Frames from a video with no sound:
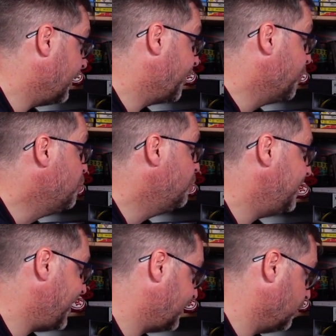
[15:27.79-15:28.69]

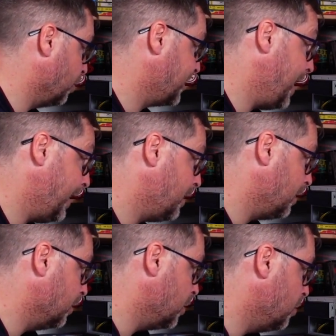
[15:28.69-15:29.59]
enthusiast or
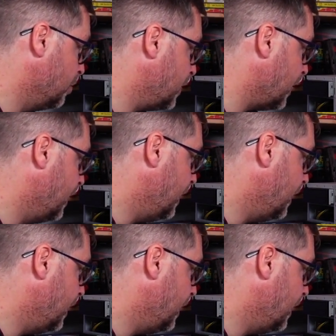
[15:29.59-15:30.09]
technical user,